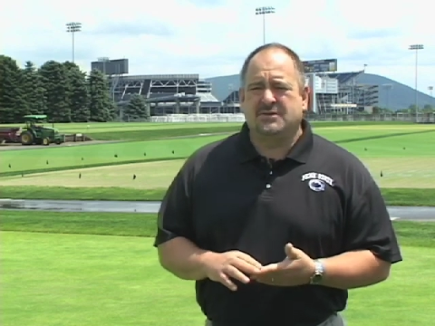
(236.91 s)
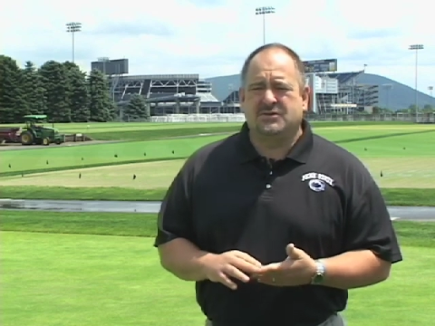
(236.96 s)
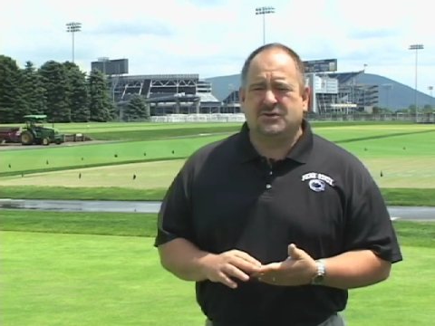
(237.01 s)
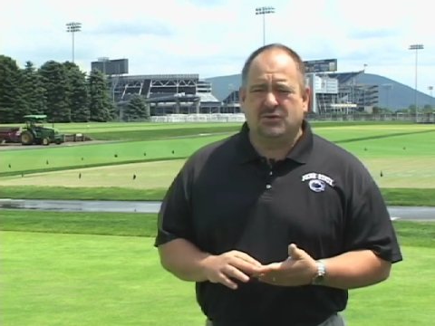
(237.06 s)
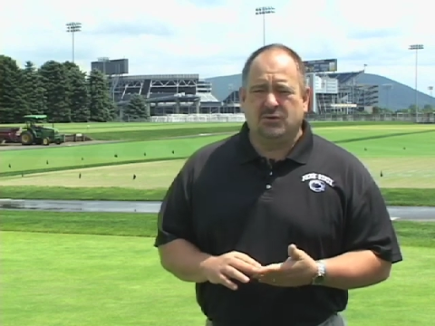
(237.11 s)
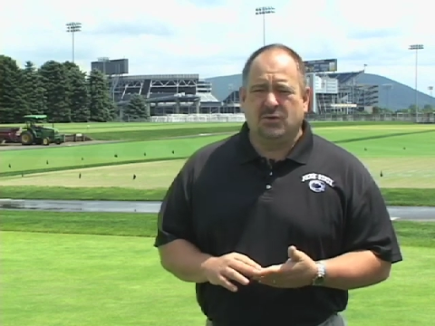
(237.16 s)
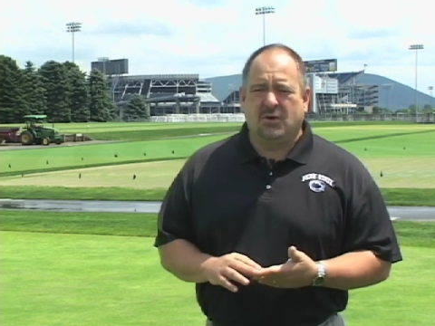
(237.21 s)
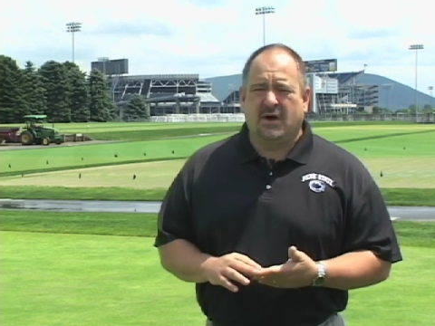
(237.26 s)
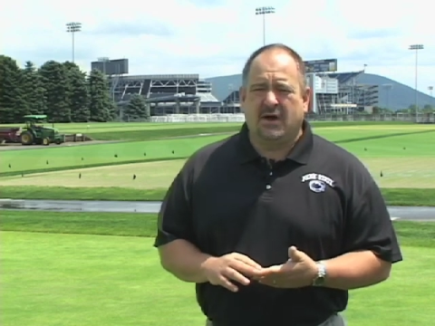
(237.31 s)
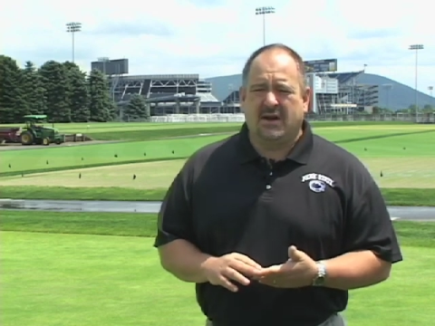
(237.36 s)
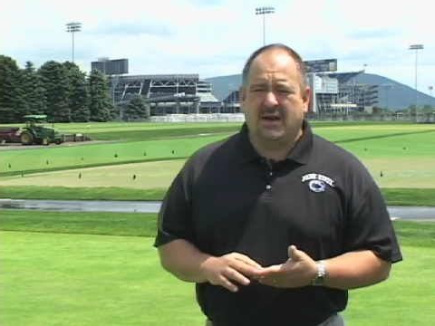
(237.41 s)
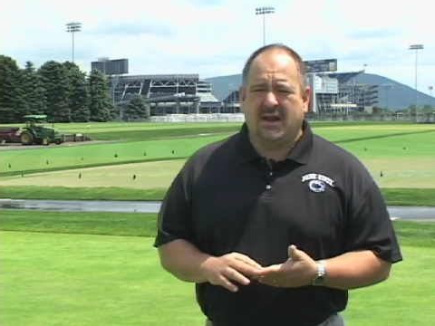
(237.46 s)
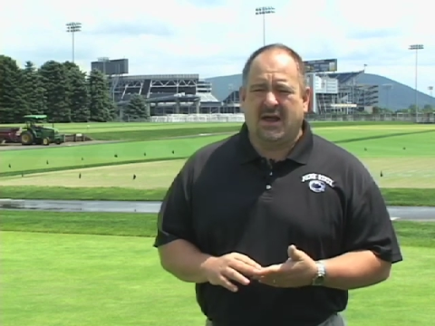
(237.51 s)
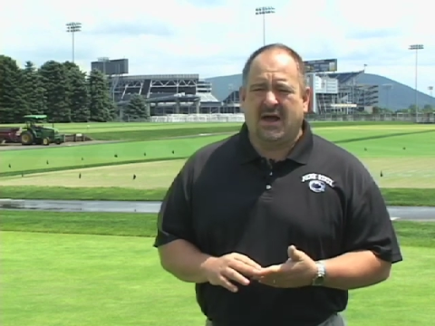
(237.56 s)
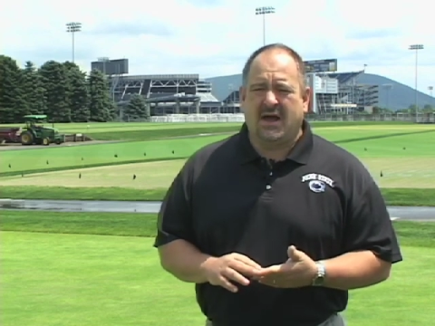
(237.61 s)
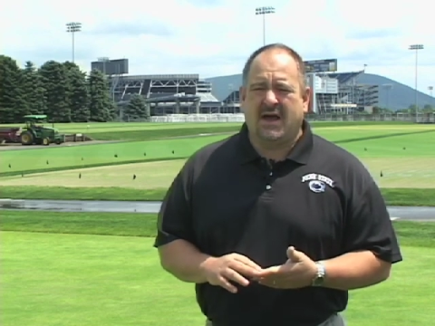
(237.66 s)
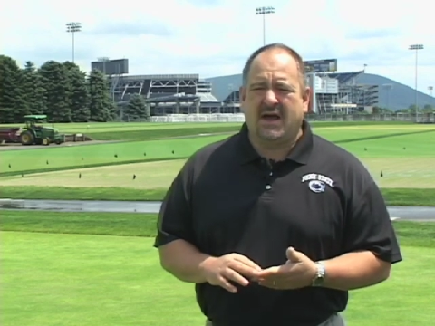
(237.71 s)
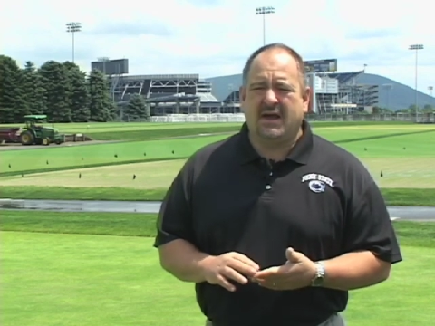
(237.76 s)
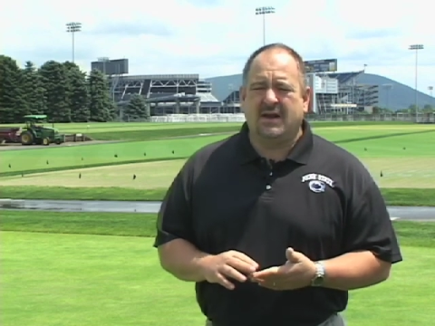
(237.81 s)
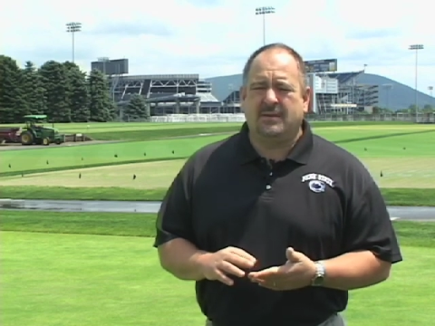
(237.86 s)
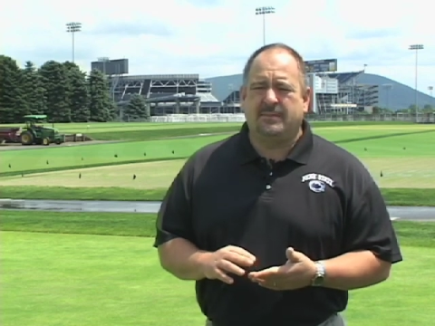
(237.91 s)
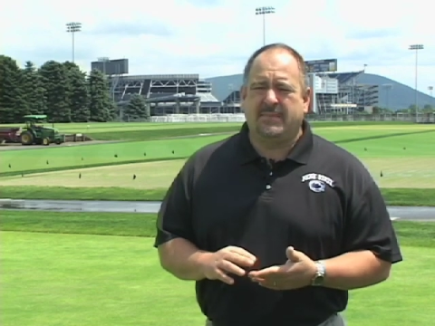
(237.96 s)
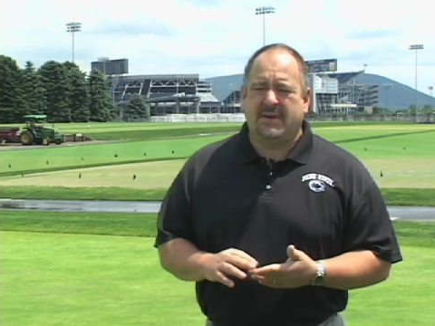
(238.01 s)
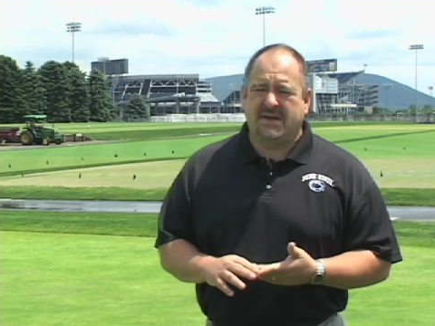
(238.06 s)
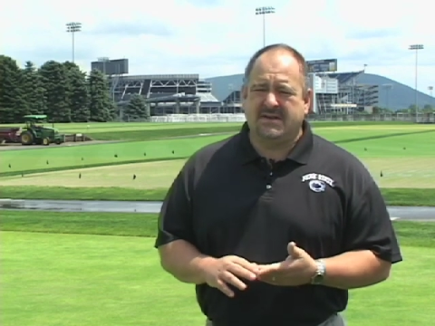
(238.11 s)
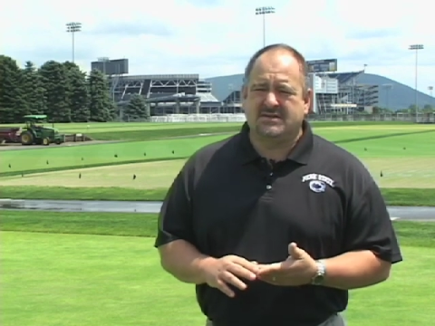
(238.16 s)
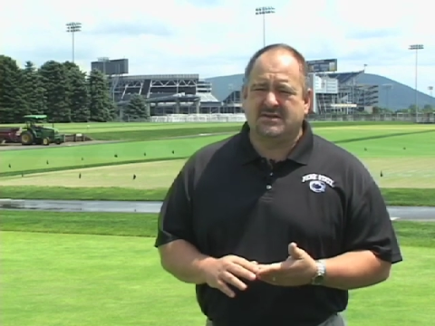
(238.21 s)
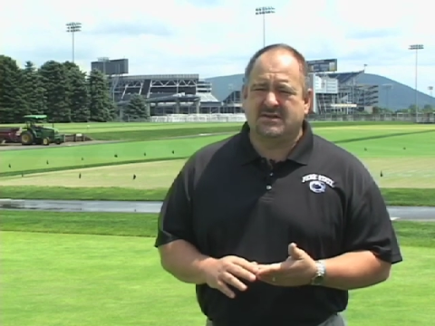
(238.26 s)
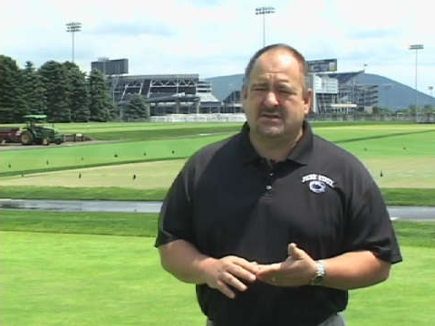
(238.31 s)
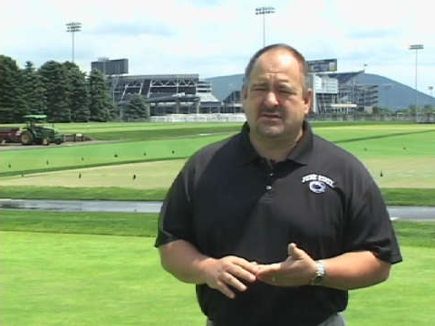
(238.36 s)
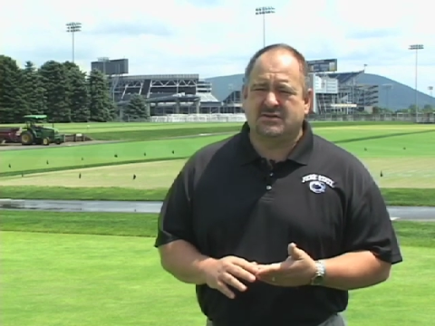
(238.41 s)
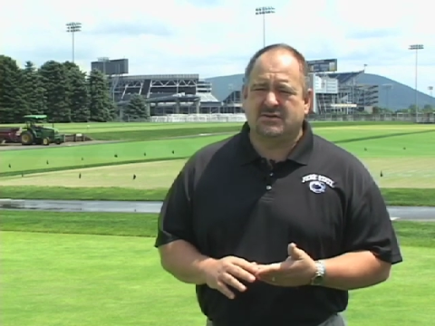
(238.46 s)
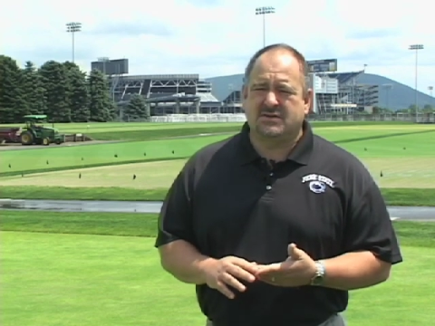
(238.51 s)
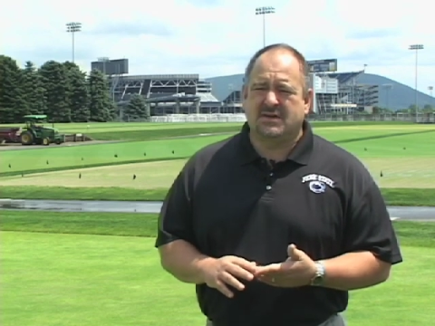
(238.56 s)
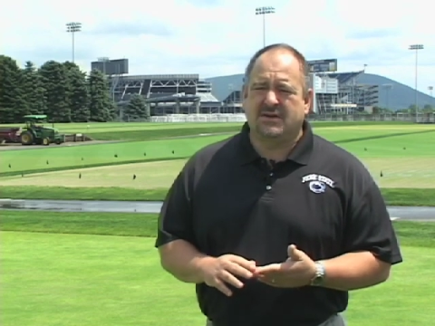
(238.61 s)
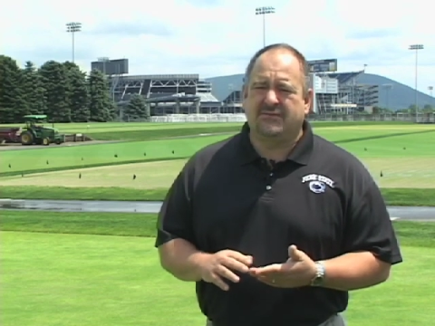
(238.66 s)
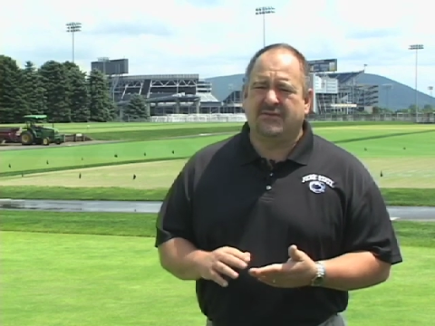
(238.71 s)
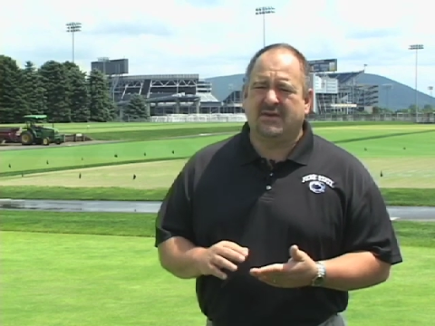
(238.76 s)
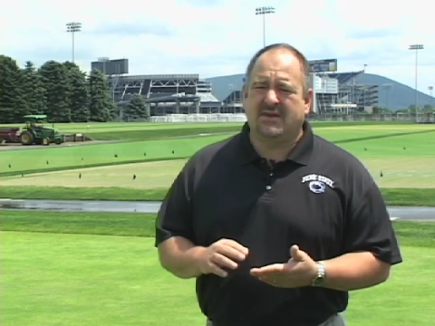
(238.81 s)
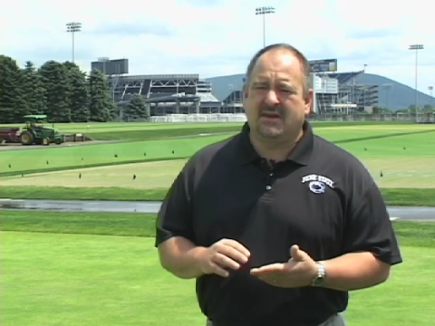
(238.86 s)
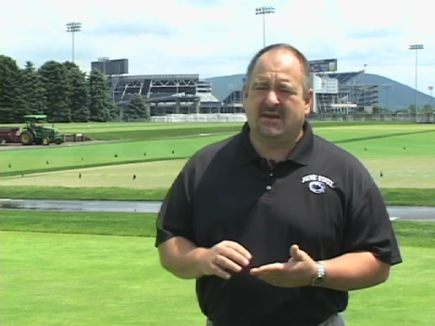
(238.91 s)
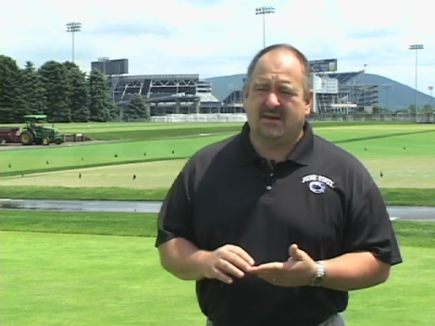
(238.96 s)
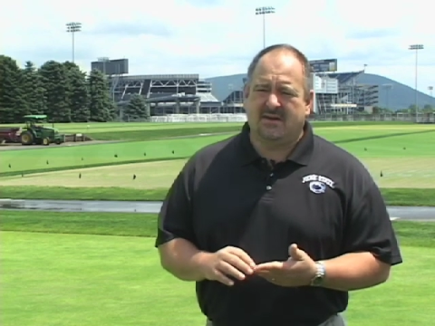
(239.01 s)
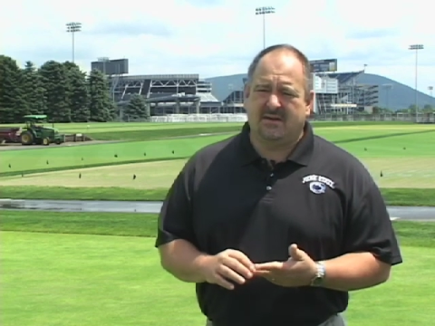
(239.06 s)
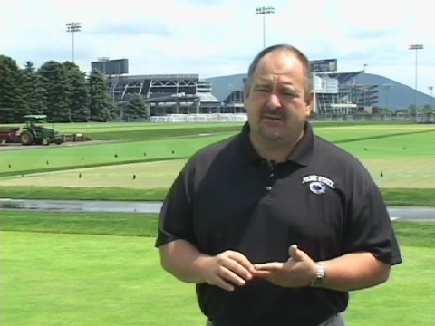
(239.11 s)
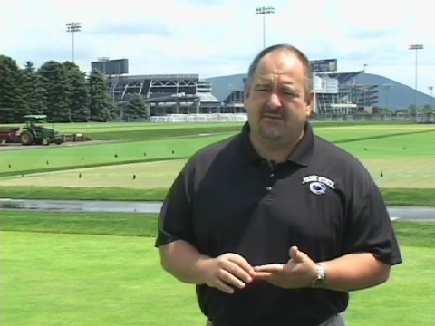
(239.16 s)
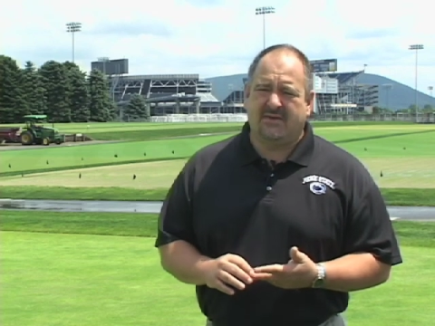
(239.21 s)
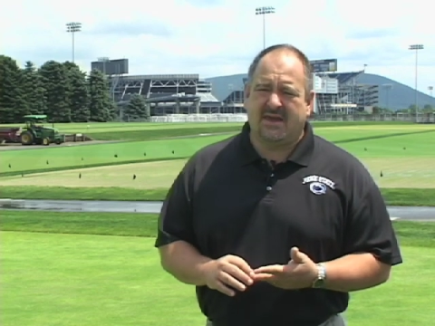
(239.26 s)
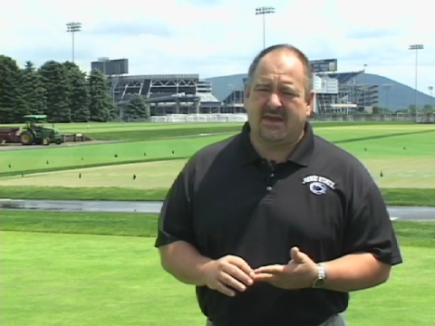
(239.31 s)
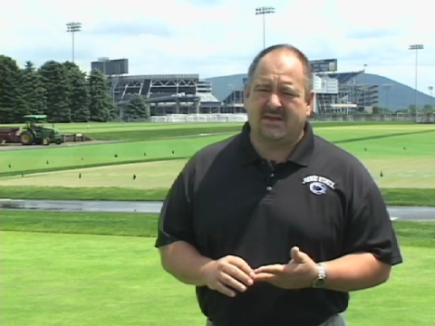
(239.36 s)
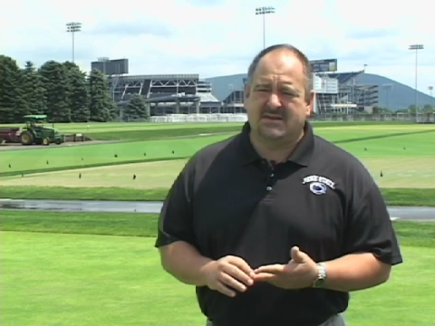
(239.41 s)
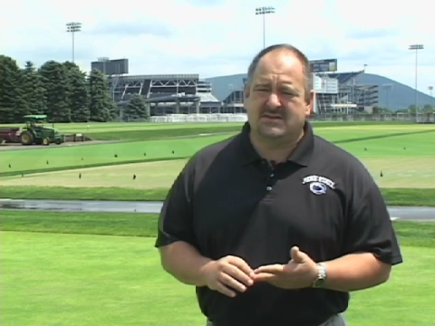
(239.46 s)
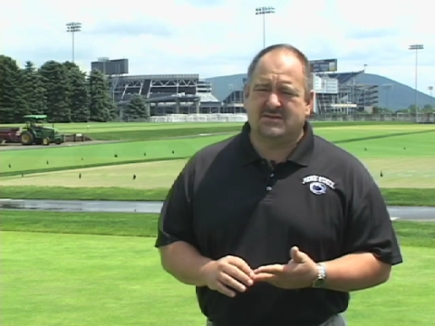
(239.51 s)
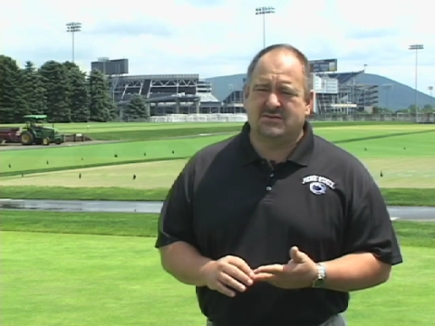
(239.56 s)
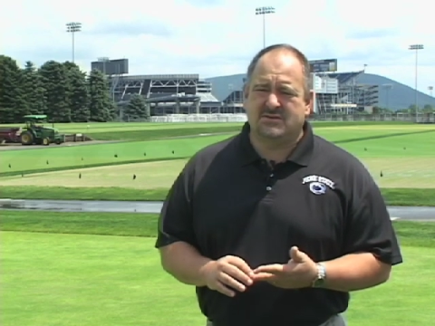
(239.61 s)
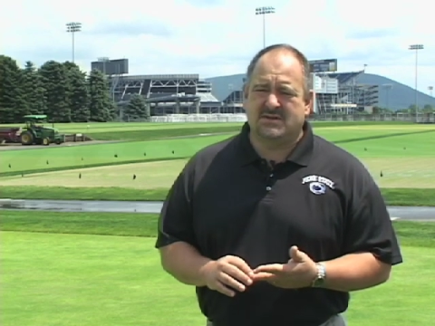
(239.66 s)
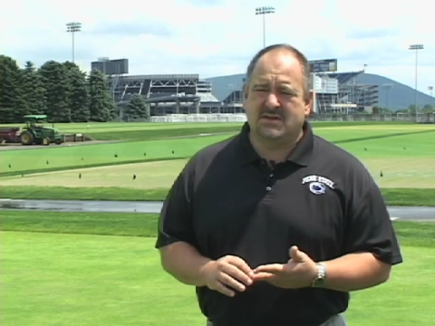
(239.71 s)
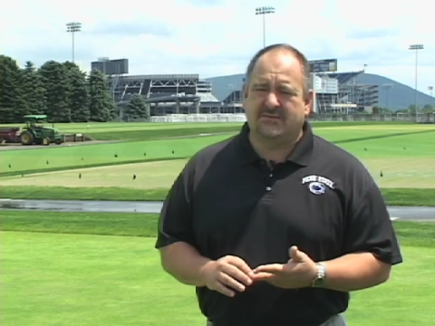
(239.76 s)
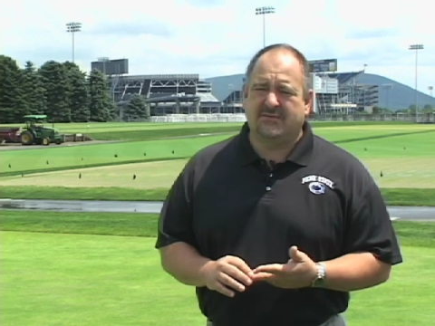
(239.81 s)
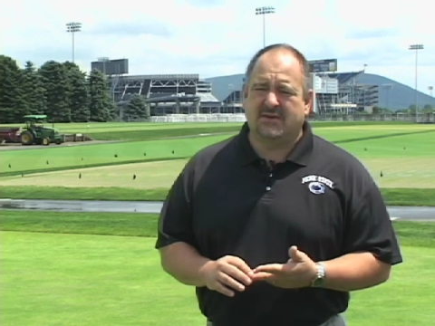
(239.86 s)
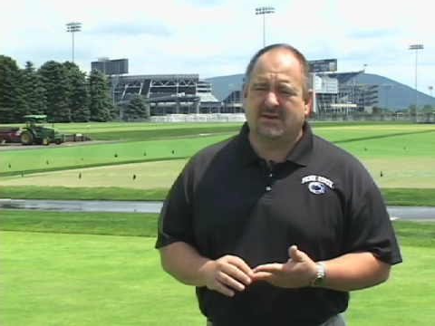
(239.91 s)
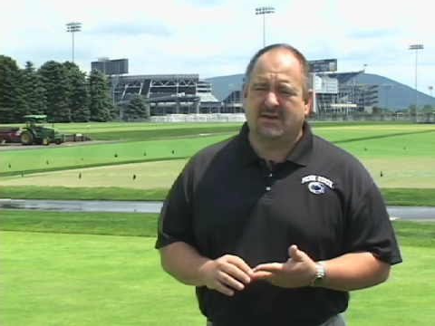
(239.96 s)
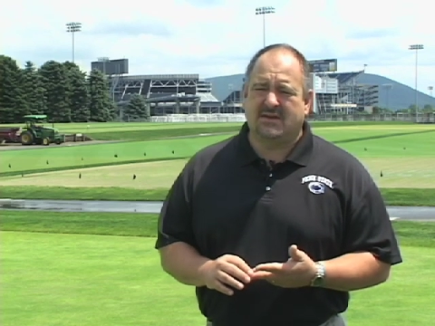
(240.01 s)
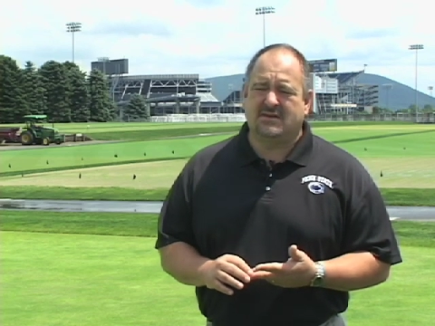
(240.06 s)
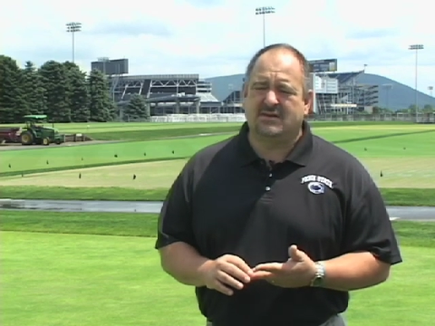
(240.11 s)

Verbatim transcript: two online, a basic certificate and an advanced certificate